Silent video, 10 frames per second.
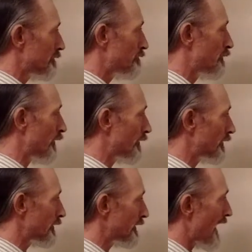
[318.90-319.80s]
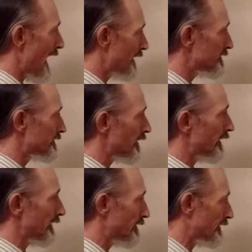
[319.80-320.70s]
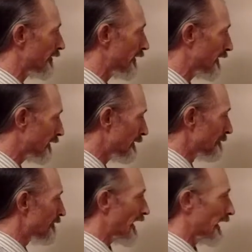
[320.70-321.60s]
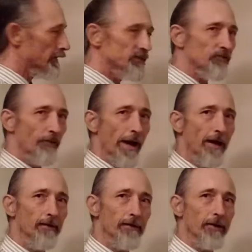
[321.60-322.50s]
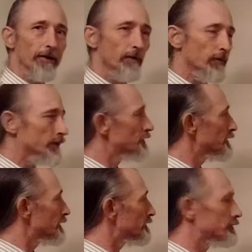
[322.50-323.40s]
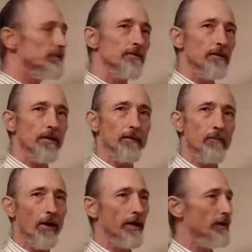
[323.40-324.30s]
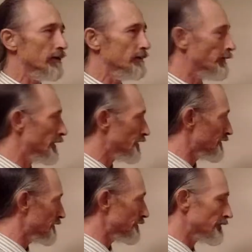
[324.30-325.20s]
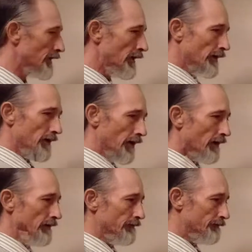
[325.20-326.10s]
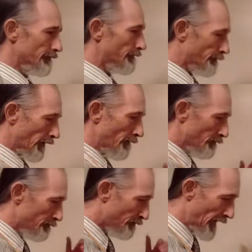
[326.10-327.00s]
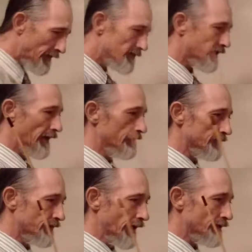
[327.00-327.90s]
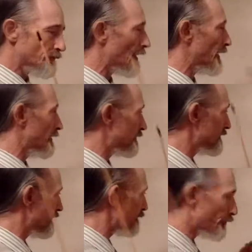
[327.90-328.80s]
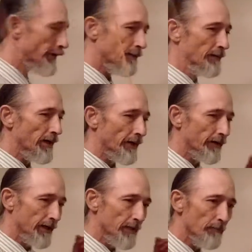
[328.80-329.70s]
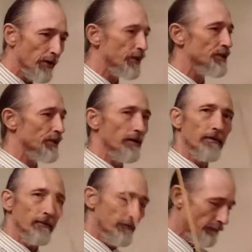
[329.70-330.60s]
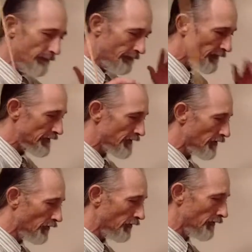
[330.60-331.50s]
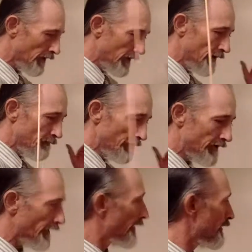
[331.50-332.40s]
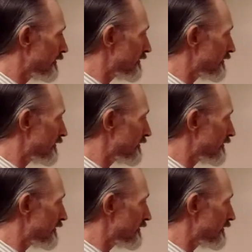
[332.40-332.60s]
both lattice line theory and strand theory, which is the particle emergence from base scale stage particles, the premier emergent physical material